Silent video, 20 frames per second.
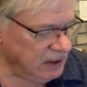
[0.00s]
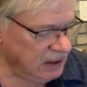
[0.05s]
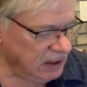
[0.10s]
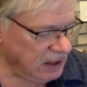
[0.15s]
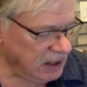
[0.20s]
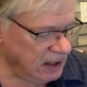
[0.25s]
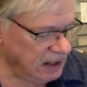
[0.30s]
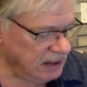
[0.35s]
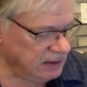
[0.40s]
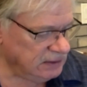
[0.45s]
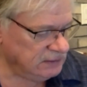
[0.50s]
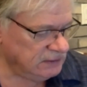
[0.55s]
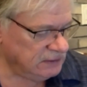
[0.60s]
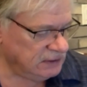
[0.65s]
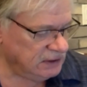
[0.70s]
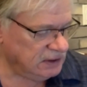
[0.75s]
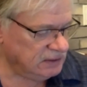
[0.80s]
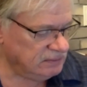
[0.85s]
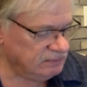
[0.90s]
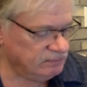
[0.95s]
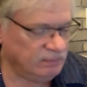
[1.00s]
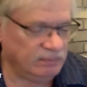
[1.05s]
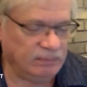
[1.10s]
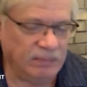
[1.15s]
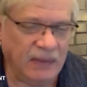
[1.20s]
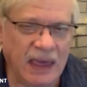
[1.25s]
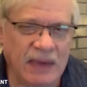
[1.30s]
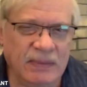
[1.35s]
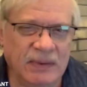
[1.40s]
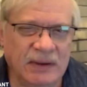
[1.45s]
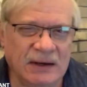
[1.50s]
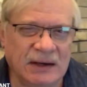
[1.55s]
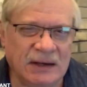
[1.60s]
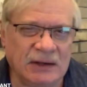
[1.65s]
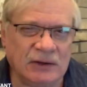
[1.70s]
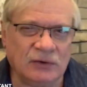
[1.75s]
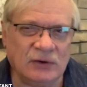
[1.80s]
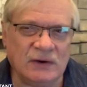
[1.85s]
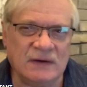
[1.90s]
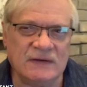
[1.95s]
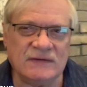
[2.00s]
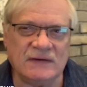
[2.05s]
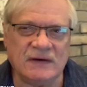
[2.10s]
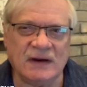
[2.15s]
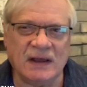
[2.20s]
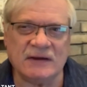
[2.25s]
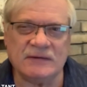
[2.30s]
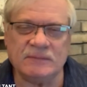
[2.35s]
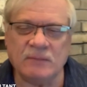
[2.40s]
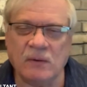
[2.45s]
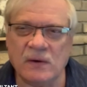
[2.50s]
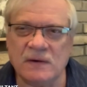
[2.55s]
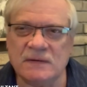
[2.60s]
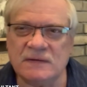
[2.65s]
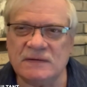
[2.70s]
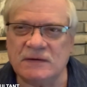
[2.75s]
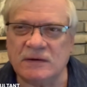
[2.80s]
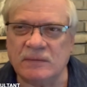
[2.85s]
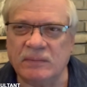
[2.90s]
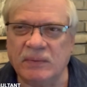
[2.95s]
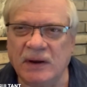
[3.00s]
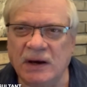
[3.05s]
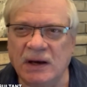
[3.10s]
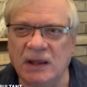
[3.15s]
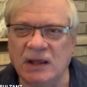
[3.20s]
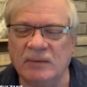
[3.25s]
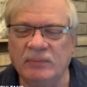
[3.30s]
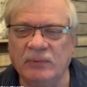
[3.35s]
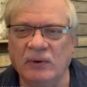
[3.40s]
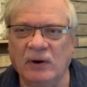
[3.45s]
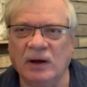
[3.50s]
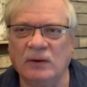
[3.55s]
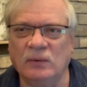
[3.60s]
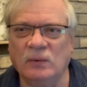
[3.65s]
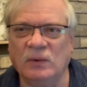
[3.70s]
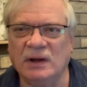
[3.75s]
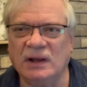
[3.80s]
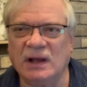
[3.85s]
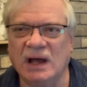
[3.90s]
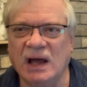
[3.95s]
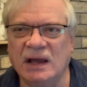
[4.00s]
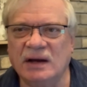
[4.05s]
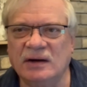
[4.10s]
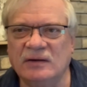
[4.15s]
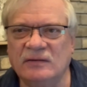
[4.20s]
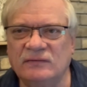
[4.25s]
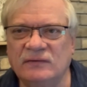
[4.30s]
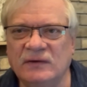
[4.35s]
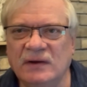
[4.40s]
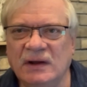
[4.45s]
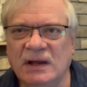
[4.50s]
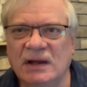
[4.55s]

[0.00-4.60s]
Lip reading: and maybe an increase in exports depending upon what kind of